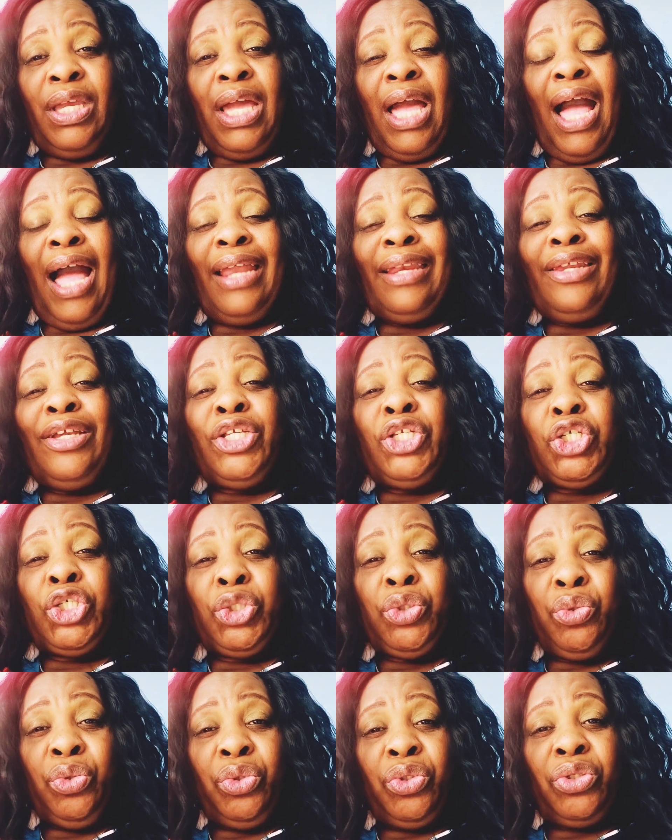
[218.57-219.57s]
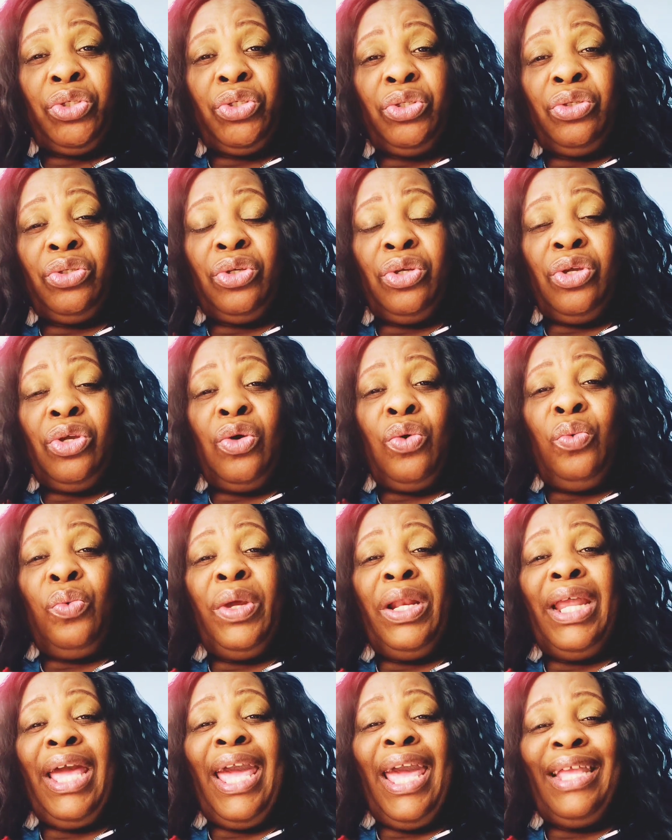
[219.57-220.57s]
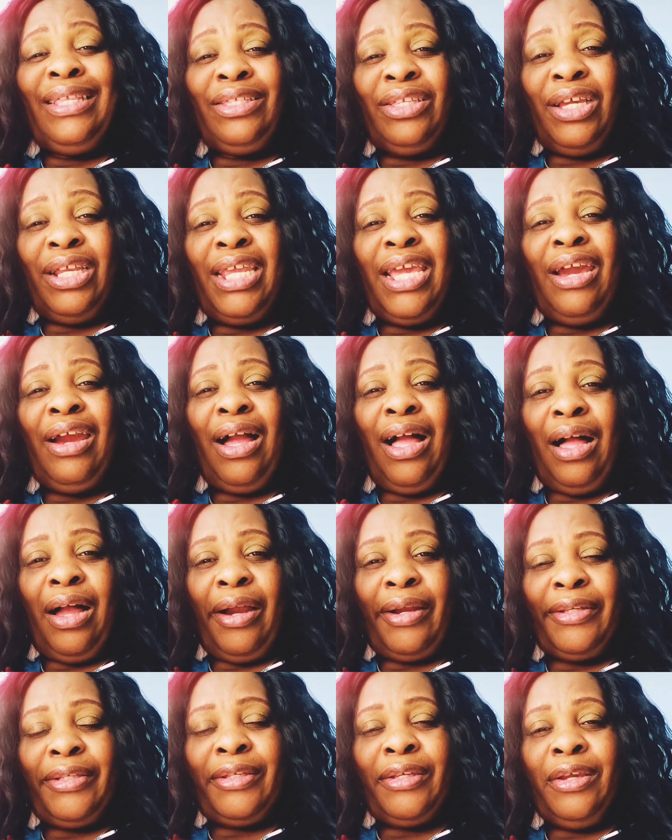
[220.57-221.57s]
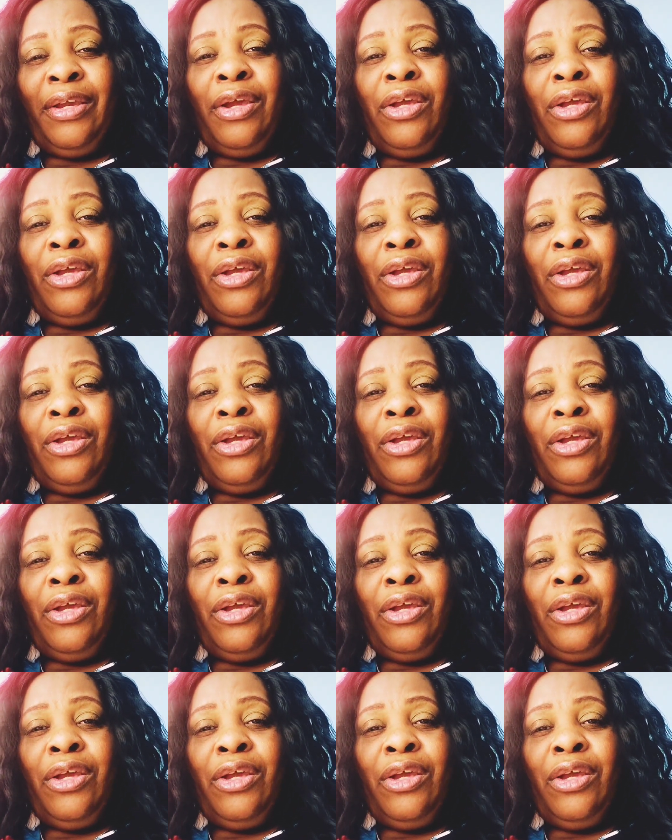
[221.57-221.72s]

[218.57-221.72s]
And the truth will enter their heart,